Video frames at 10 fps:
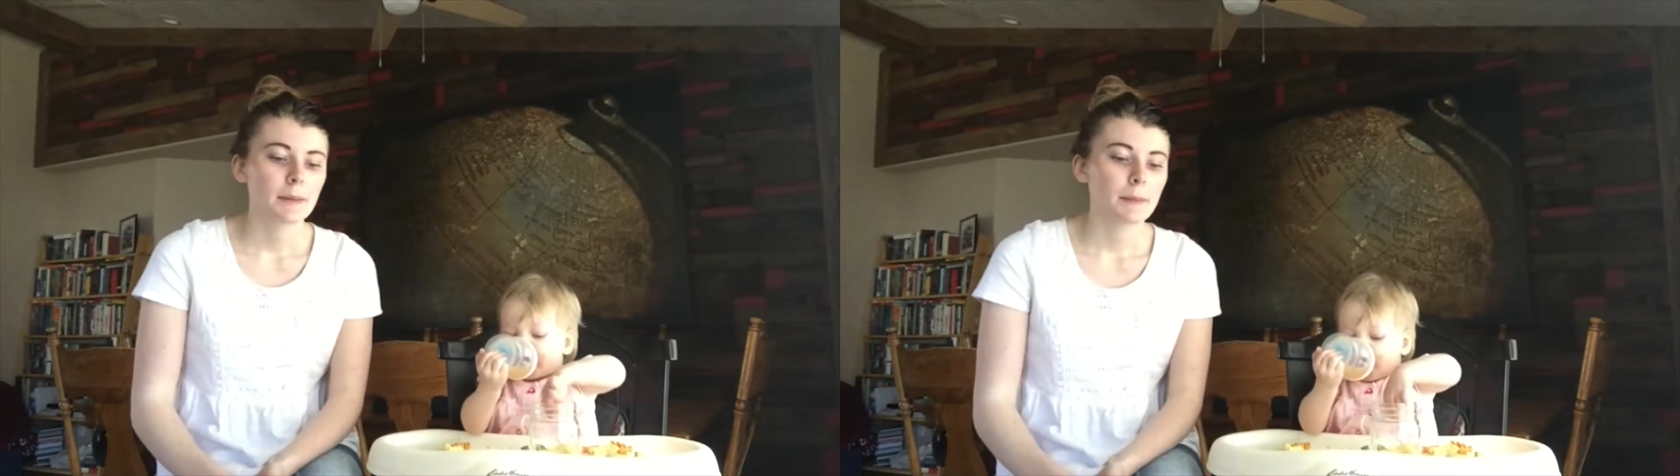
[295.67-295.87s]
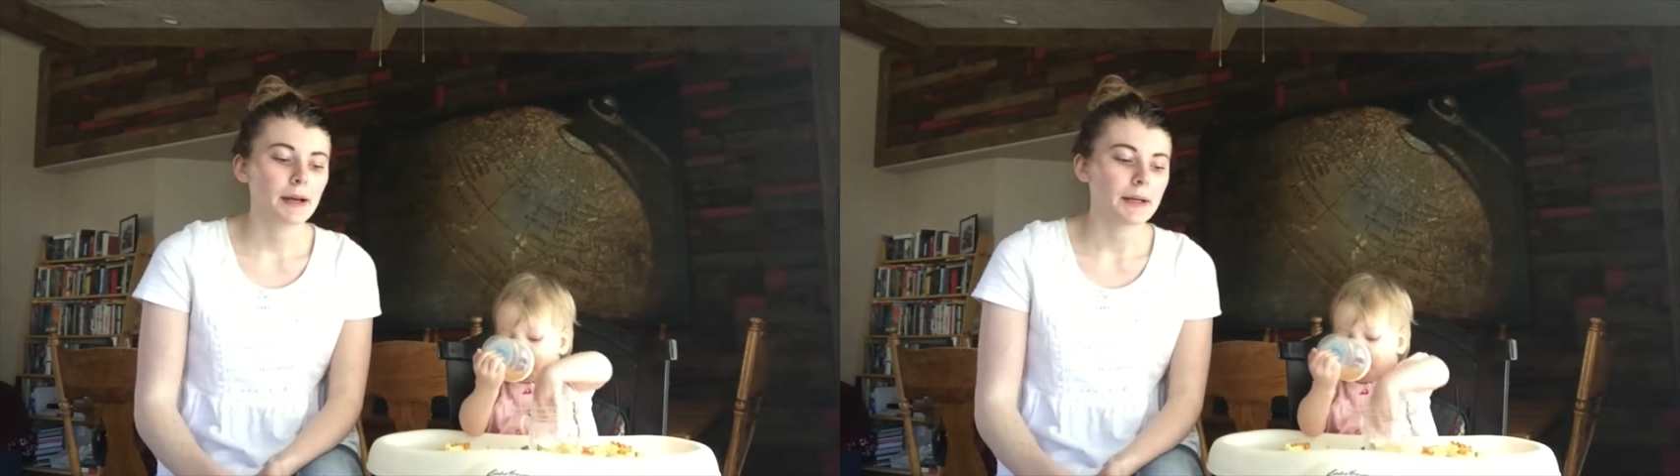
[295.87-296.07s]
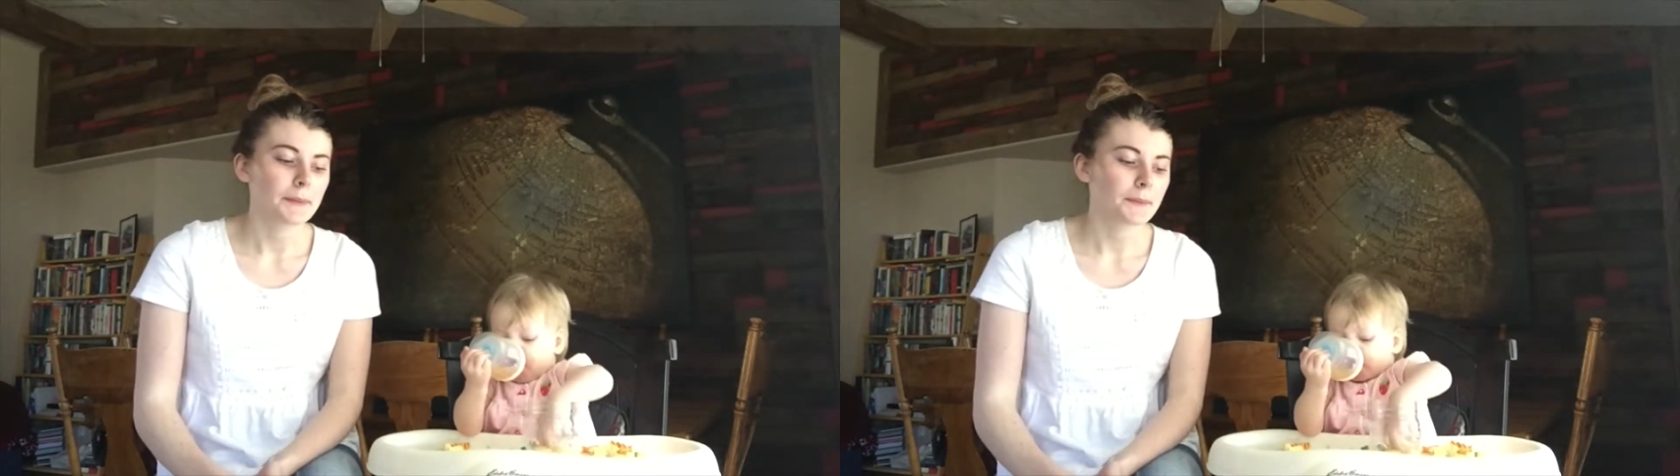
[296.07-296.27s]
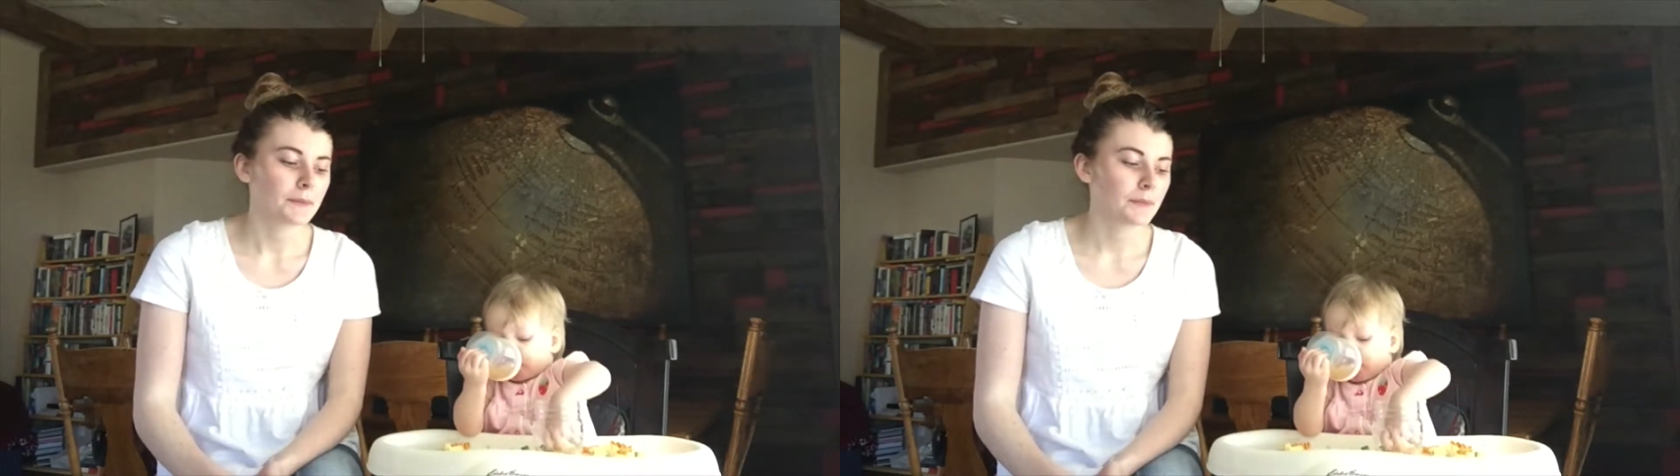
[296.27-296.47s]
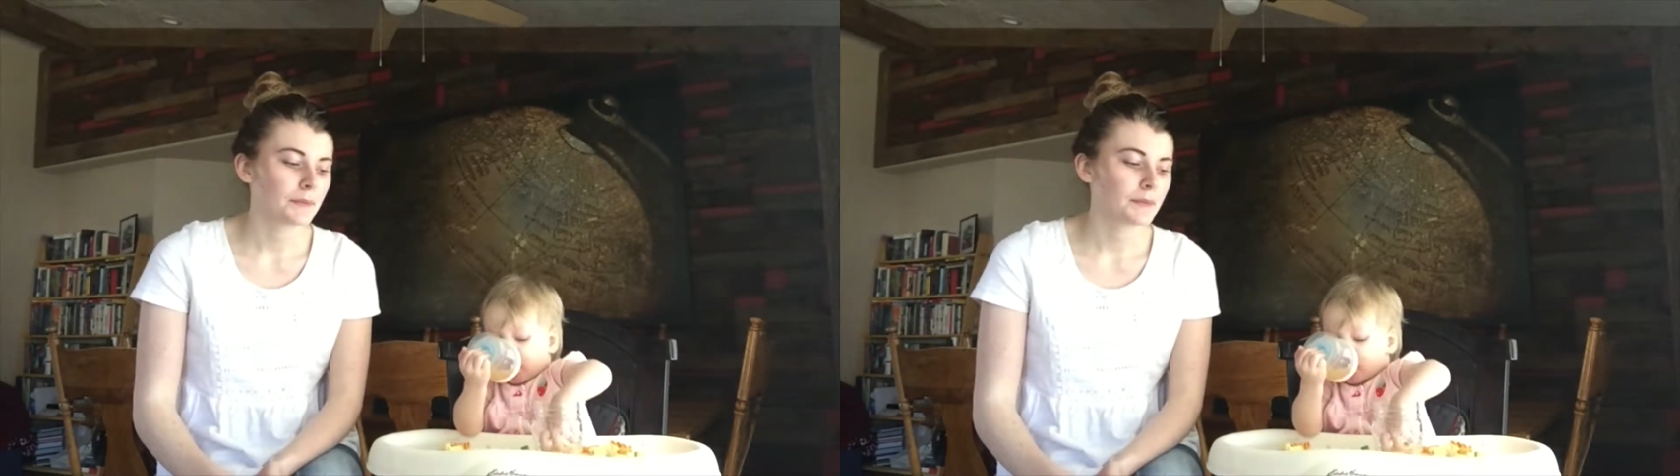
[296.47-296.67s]
But
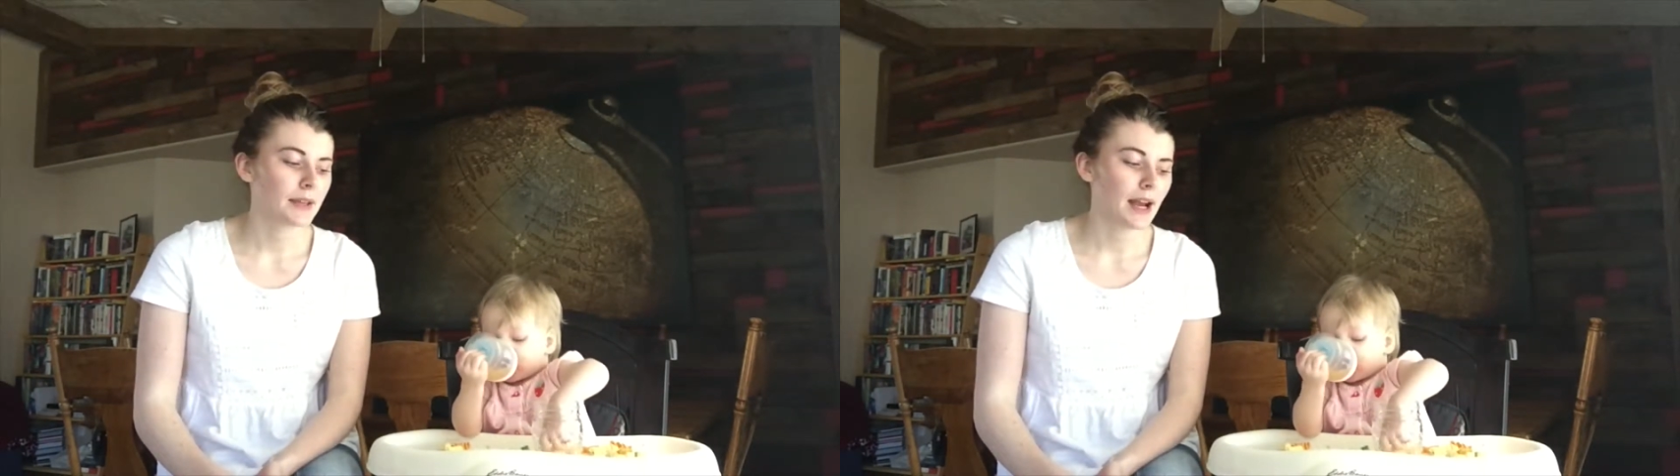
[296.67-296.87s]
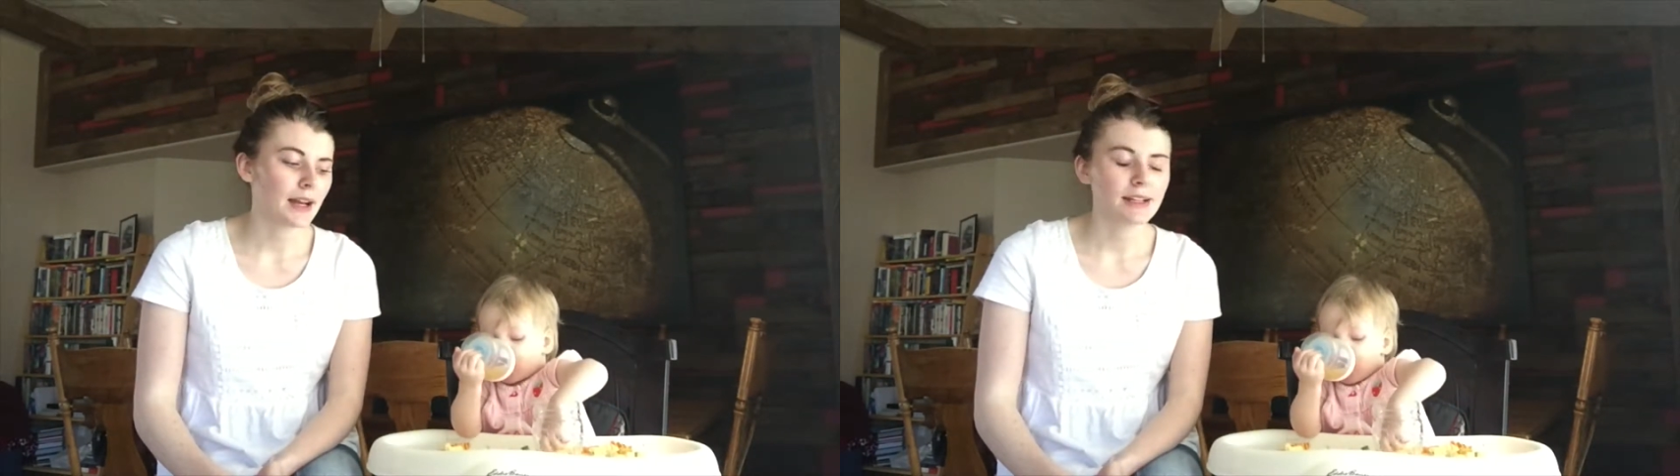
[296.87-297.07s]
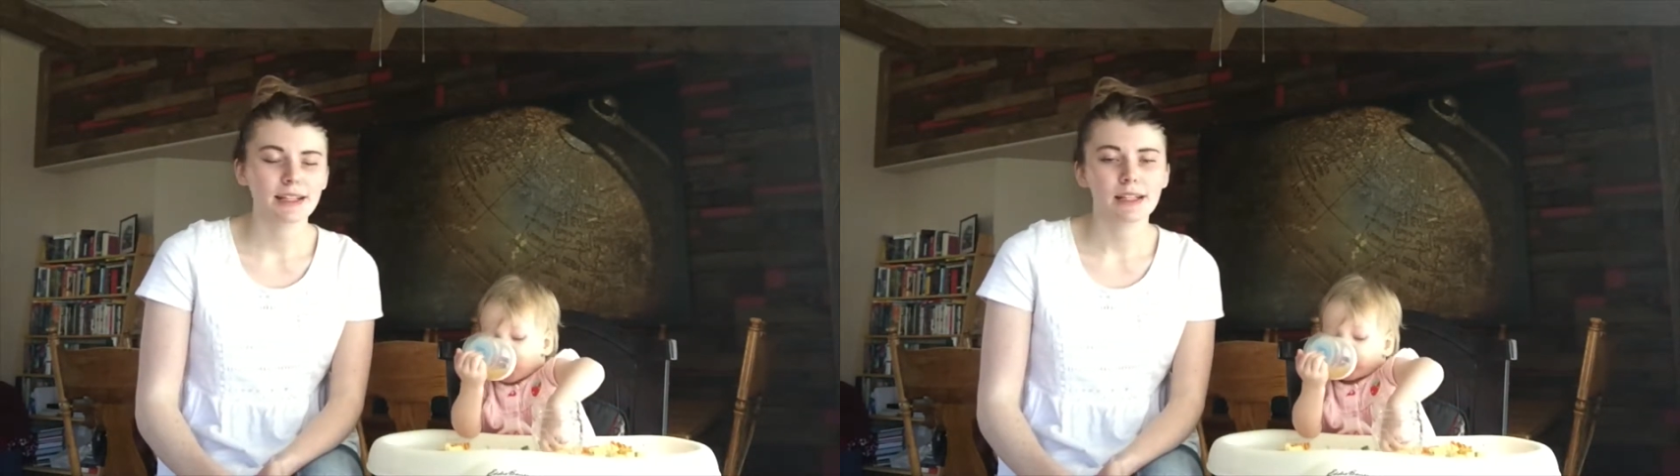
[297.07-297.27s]
yeah,